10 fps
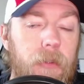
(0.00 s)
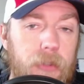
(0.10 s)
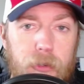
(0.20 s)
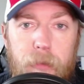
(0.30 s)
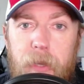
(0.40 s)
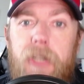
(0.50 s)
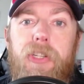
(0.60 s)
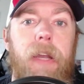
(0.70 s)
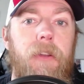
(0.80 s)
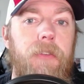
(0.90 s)
Social media
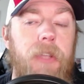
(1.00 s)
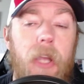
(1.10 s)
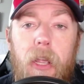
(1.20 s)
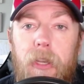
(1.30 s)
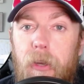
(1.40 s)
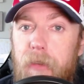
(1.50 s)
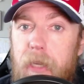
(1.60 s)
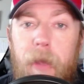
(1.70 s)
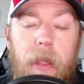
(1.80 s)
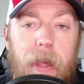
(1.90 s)
channels, you know, the
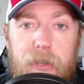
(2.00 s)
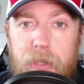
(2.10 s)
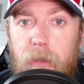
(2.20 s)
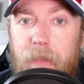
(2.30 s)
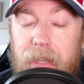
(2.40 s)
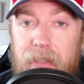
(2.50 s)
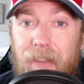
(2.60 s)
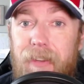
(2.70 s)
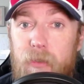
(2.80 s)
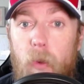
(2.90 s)
email address, all of that stuff
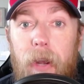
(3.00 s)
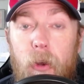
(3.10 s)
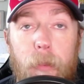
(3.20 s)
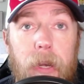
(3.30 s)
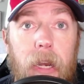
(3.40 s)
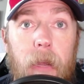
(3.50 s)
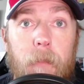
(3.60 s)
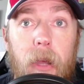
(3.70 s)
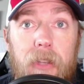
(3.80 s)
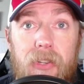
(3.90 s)
is wide open, and
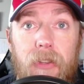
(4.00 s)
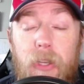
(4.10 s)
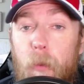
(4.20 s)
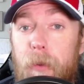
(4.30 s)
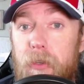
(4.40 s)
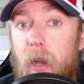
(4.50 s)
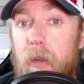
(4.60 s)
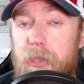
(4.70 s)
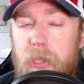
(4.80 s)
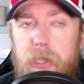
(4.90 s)
I'm certainly open to all
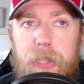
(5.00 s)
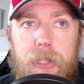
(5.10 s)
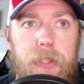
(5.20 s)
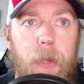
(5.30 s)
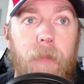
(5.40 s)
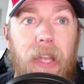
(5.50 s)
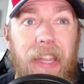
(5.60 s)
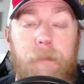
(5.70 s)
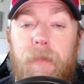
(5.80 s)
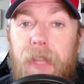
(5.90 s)
suggestions. So
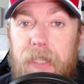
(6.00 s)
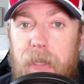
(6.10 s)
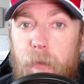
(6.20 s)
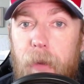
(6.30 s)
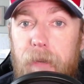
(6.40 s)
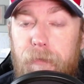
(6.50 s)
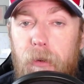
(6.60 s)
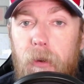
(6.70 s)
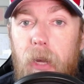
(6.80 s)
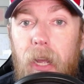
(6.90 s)
again, thanks everybody
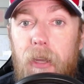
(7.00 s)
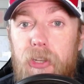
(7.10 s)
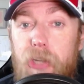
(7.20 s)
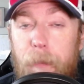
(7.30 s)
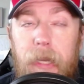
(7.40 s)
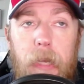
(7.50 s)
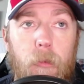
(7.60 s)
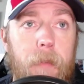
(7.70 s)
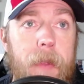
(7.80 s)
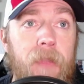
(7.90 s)
for jumping in with me.